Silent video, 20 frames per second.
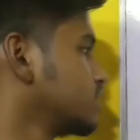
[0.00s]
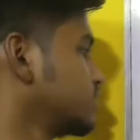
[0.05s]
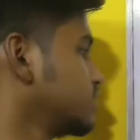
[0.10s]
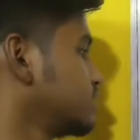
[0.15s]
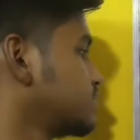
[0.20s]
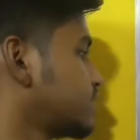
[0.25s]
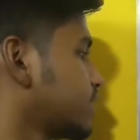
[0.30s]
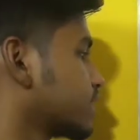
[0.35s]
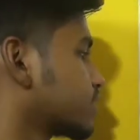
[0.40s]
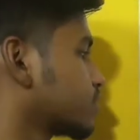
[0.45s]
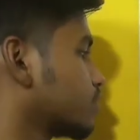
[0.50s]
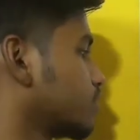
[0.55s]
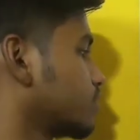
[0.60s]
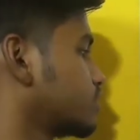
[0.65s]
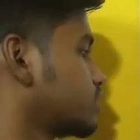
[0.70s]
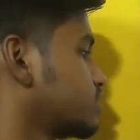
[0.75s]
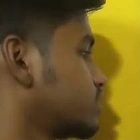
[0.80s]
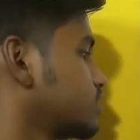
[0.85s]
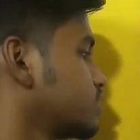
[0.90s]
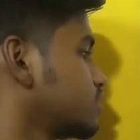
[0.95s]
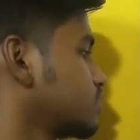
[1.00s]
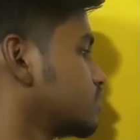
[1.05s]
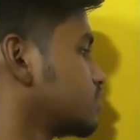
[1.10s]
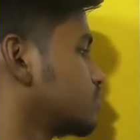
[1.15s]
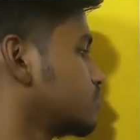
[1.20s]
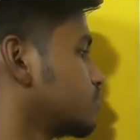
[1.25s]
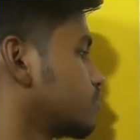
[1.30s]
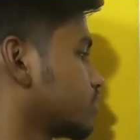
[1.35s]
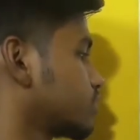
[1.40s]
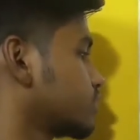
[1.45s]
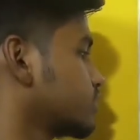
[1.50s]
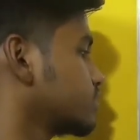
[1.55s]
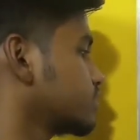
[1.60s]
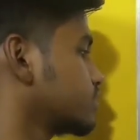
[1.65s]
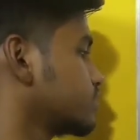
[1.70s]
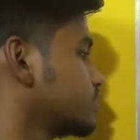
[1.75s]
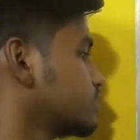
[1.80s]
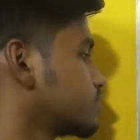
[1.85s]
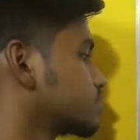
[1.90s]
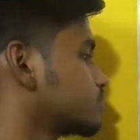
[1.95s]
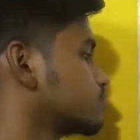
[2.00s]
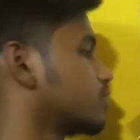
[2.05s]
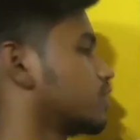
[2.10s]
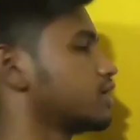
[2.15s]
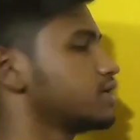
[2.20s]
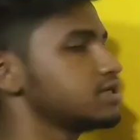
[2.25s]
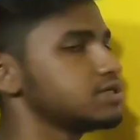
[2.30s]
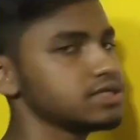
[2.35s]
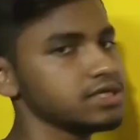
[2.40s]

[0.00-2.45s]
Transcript: It has already lost its 1